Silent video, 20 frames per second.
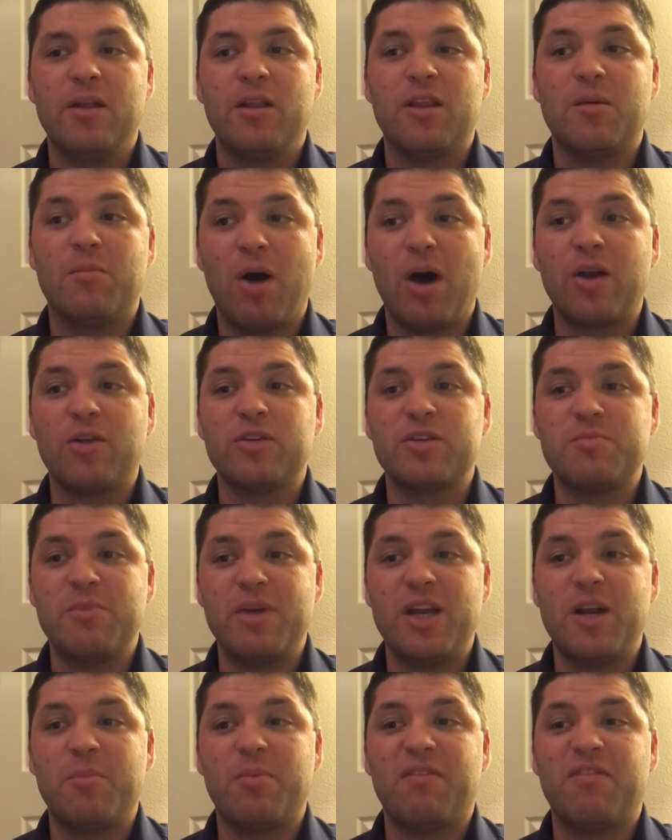The model is
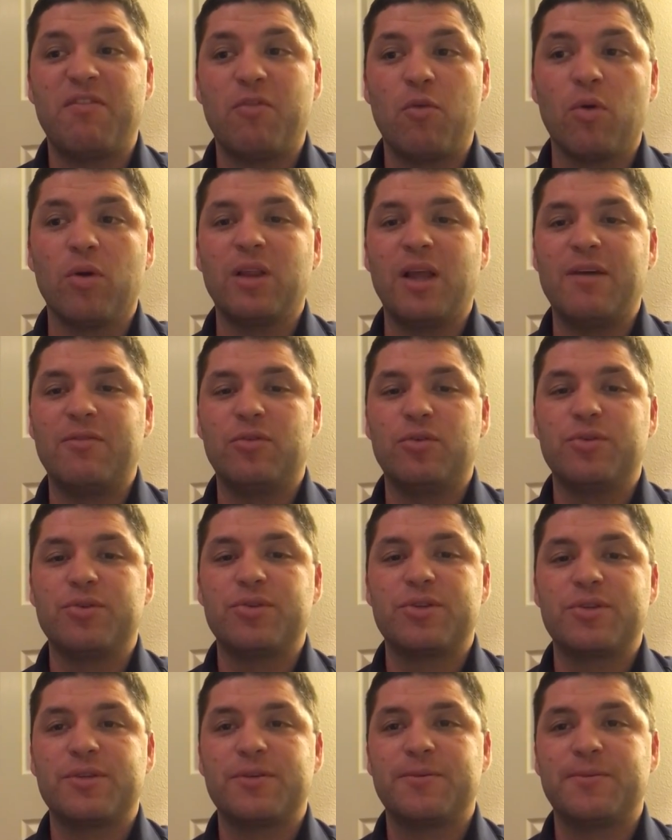made up of 4
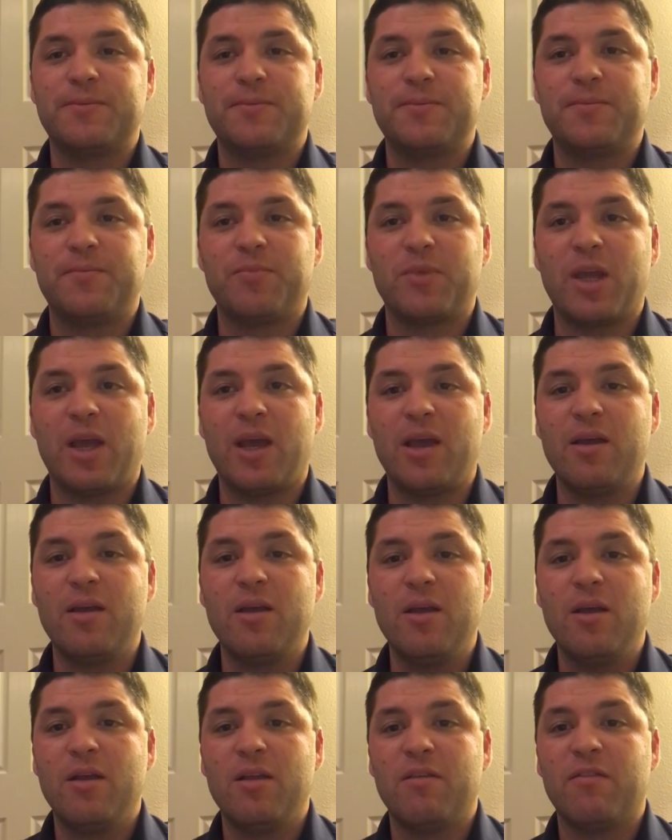levels. Okay?
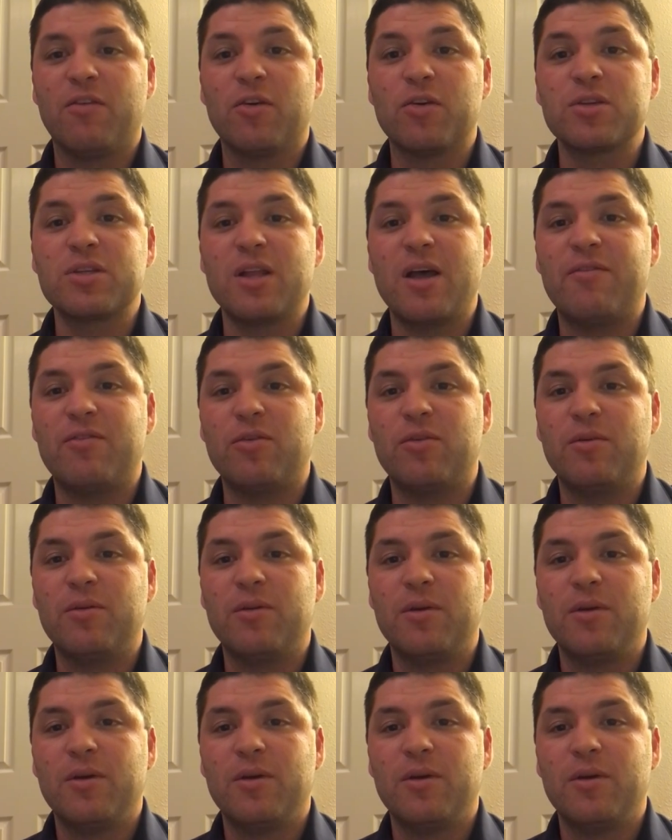First level,